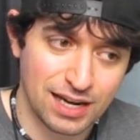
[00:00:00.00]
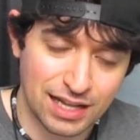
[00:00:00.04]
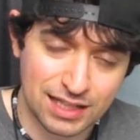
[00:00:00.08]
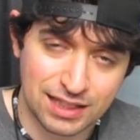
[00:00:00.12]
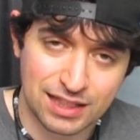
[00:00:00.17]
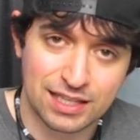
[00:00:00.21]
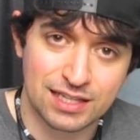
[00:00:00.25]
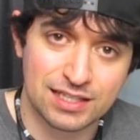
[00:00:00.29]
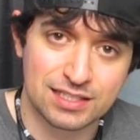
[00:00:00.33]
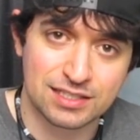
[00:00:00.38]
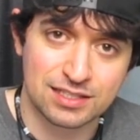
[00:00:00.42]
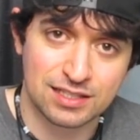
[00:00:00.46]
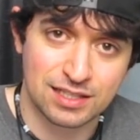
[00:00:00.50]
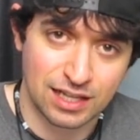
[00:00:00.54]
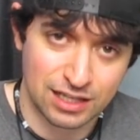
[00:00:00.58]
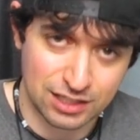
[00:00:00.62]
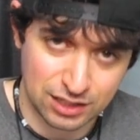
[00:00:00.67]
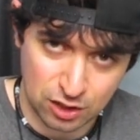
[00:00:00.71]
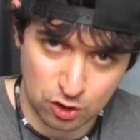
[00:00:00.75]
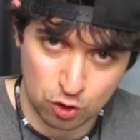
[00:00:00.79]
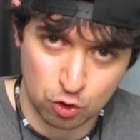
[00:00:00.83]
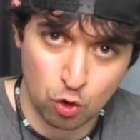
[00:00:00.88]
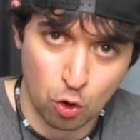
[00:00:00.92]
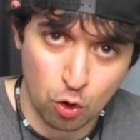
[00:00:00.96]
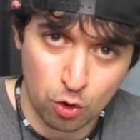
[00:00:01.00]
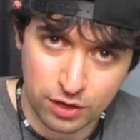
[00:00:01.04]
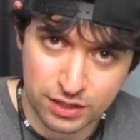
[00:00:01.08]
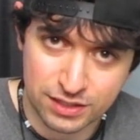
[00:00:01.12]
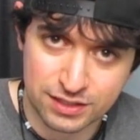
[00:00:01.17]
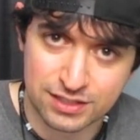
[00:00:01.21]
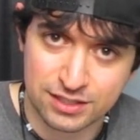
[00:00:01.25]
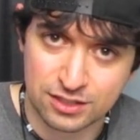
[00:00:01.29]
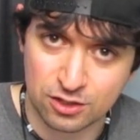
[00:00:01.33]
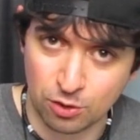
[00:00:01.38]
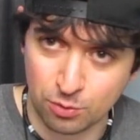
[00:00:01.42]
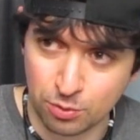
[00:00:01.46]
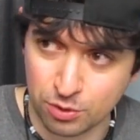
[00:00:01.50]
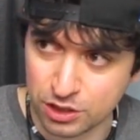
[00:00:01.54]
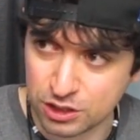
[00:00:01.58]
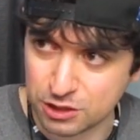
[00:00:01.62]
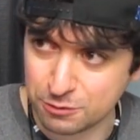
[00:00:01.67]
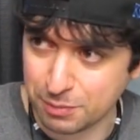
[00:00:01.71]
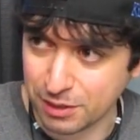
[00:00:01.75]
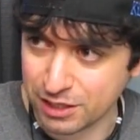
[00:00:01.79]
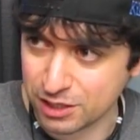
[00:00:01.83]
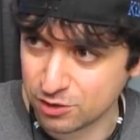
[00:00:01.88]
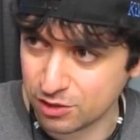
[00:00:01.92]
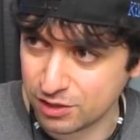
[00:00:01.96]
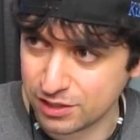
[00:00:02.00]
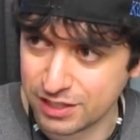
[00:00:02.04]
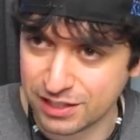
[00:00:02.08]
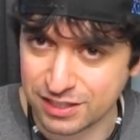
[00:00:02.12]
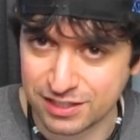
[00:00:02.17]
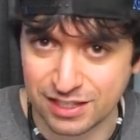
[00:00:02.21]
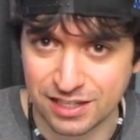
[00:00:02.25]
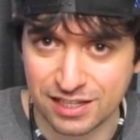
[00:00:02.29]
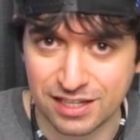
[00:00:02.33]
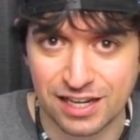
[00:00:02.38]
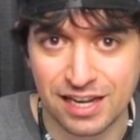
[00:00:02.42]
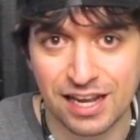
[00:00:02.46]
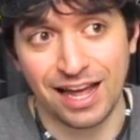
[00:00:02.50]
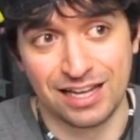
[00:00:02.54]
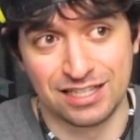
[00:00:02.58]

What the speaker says: like this, like the Gold and Silver Special Edition,